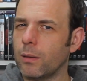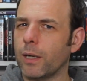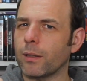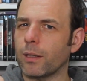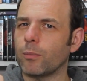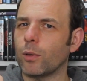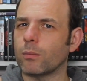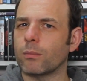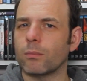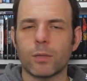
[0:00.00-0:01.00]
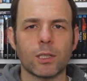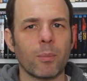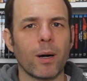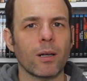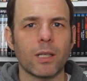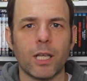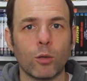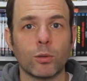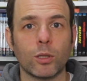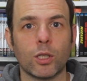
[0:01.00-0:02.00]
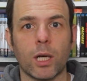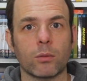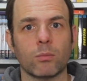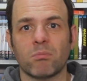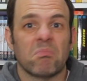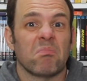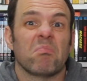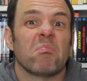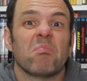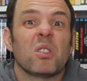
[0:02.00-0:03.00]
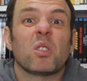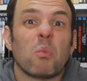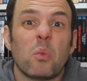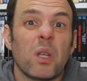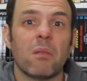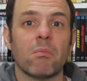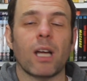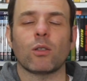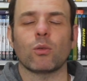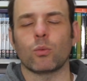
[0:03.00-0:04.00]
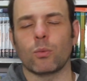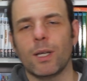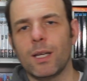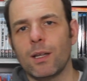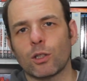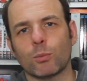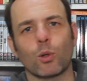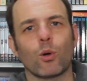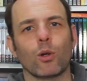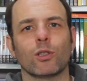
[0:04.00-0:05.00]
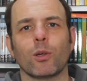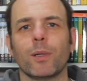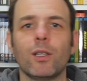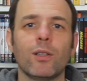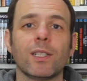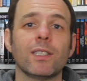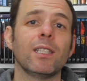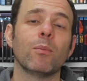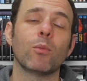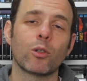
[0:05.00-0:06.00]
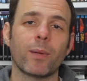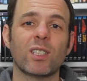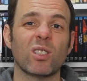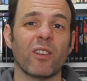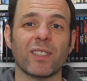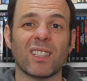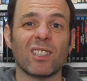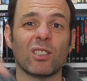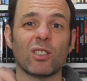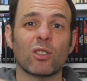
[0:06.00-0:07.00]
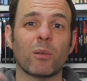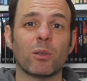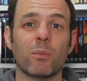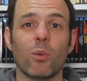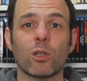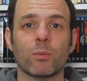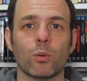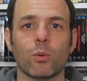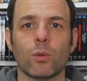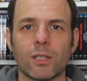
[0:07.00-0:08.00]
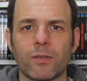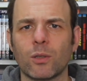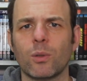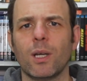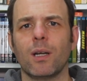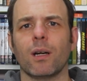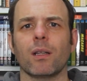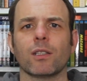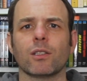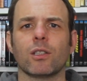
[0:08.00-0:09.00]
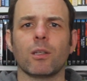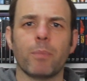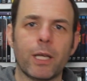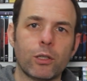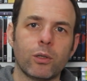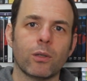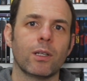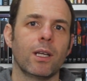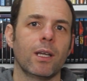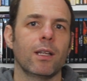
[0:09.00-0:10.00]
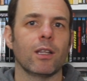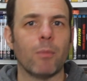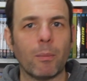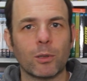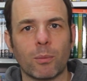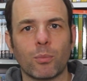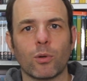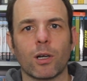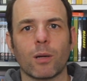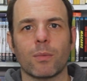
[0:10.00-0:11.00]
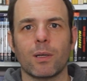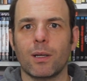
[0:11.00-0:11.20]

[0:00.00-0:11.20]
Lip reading: hit the like button, because apparently it helps the channel some way. I don't know. There's more content up here. You can see more of my stuff, and in the description box below this video are links to the Patreon, the membership program,